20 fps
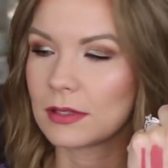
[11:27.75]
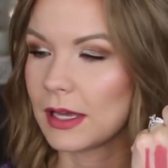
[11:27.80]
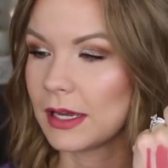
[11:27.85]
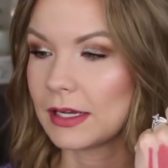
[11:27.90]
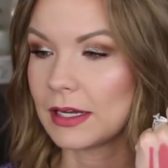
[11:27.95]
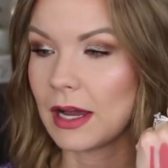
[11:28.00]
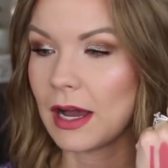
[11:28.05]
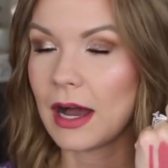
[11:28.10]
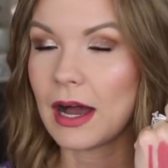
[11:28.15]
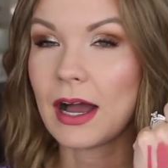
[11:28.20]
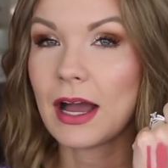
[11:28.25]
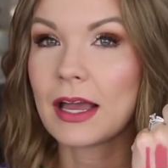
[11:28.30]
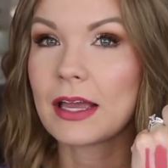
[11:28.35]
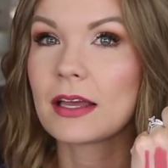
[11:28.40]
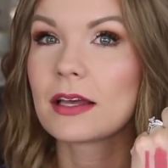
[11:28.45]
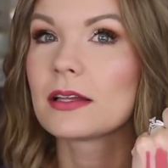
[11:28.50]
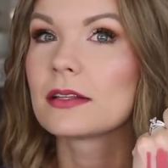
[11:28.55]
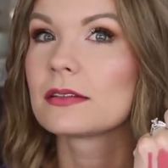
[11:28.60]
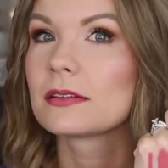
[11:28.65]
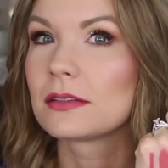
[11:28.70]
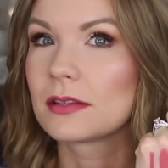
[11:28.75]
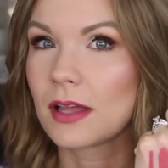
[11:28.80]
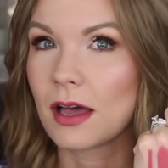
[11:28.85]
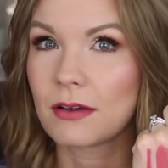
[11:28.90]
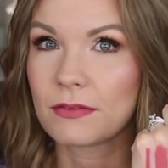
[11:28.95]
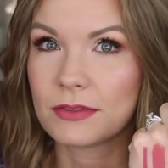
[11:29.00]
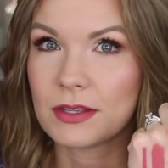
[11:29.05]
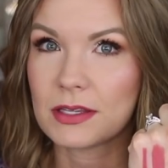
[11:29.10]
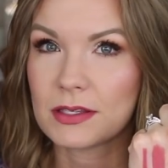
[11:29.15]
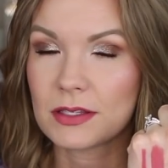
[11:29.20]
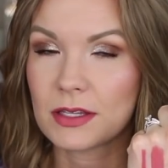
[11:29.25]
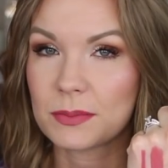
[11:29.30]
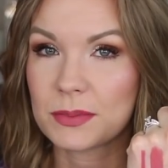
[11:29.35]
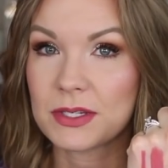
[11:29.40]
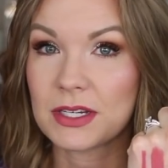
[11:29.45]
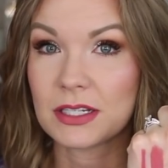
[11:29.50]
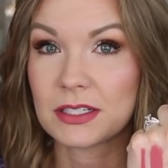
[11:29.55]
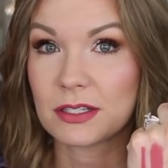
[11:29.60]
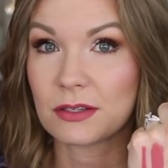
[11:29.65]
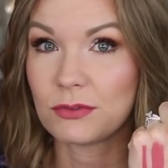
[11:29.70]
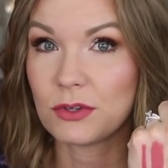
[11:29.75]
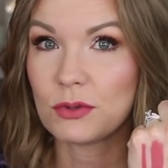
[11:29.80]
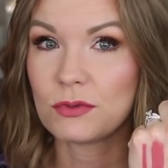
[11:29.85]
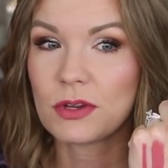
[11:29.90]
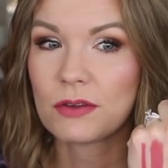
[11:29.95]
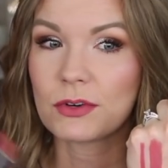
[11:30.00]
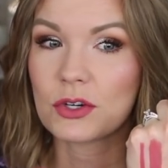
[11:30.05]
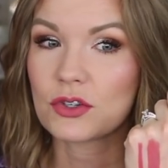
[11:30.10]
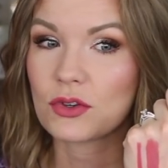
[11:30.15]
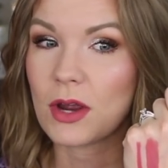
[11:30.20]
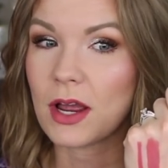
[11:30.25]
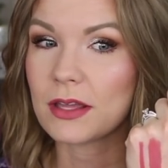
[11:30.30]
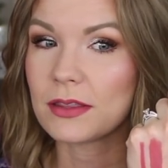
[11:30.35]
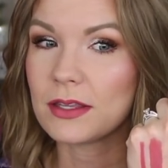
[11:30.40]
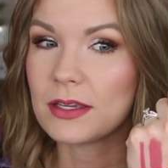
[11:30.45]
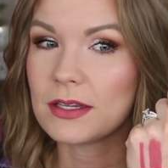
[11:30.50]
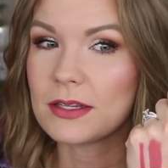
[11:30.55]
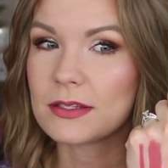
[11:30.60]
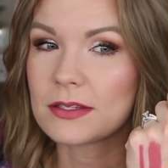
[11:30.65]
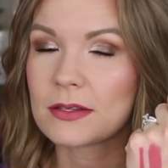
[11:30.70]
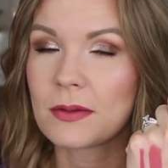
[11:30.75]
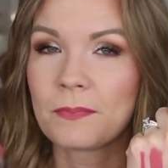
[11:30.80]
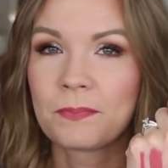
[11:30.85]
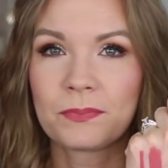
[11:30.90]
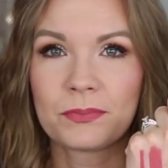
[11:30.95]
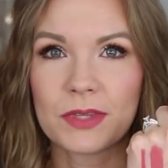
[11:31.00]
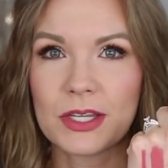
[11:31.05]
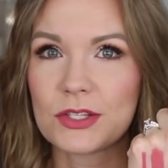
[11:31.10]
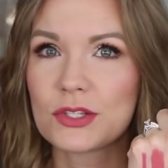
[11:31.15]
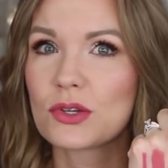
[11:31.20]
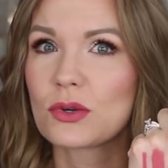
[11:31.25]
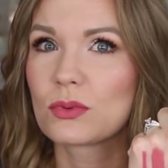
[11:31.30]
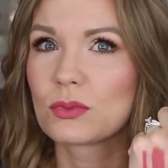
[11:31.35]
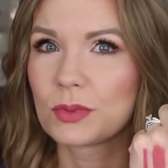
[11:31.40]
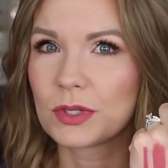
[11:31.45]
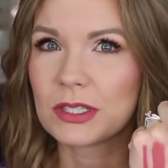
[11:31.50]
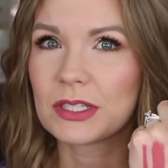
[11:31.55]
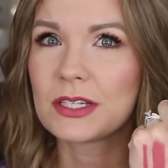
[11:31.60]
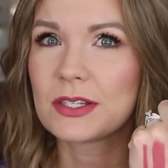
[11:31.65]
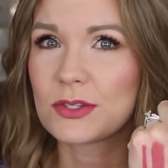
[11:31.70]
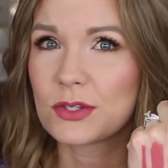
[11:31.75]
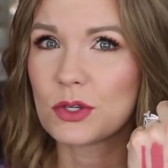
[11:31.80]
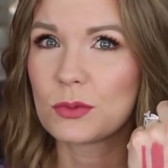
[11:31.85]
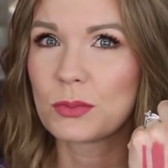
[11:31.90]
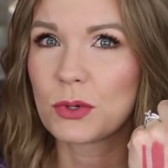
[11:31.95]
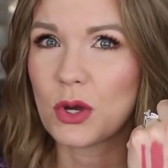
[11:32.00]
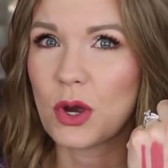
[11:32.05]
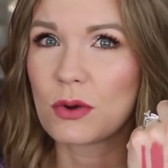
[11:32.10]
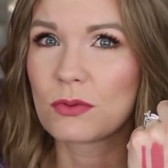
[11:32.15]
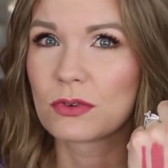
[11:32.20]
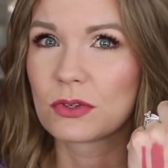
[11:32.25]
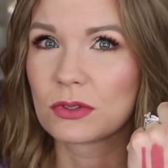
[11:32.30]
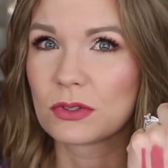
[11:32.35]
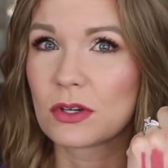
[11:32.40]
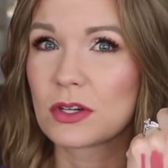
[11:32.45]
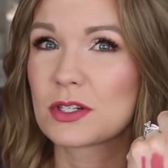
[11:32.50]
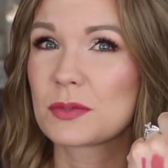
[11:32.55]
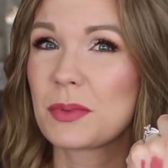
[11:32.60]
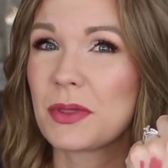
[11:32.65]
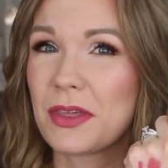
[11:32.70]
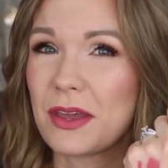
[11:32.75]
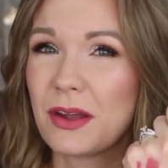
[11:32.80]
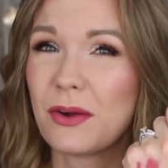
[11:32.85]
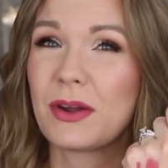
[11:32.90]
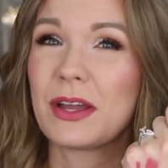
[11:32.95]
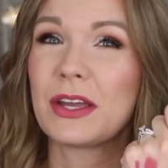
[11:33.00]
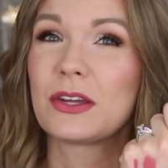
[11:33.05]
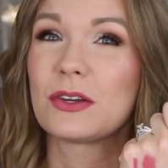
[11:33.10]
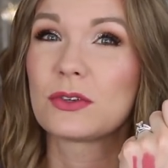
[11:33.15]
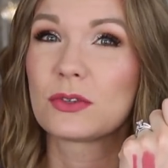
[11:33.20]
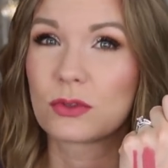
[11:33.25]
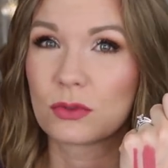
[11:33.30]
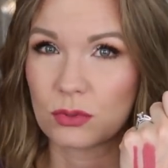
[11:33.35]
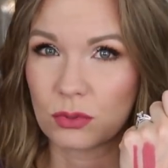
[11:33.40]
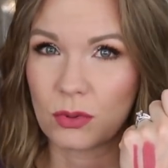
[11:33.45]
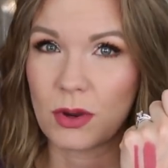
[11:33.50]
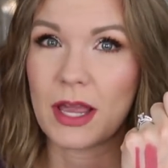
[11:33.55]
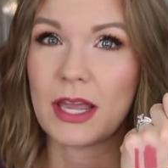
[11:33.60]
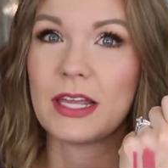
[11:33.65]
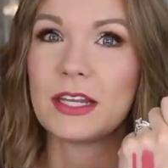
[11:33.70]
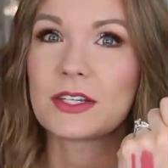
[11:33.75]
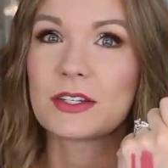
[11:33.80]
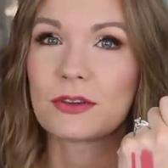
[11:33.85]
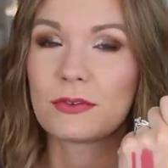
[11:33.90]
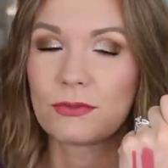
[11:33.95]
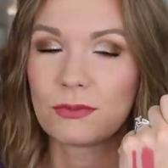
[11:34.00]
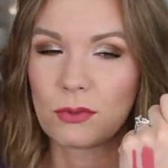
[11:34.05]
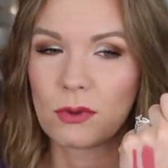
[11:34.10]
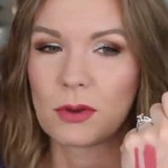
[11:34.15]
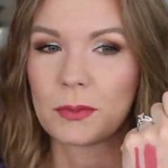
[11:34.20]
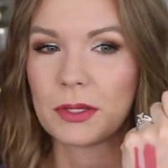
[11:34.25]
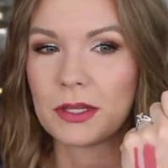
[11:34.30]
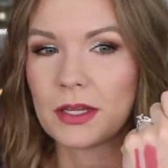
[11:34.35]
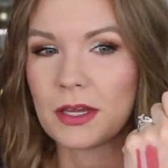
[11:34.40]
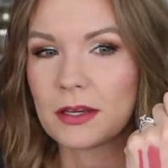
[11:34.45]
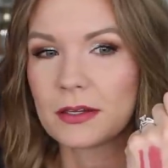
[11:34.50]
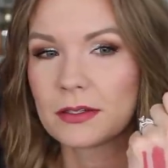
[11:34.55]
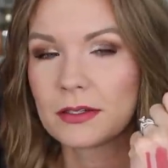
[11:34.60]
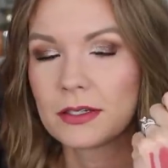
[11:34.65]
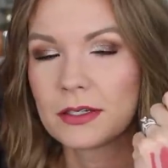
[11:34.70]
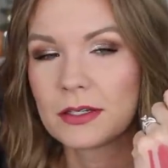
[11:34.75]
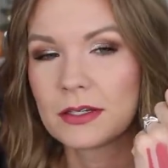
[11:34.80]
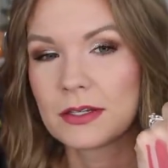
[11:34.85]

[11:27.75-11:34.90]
Like, I love these lipsticks. If you've never tried these, these are really super overlooked, but they are a great formula.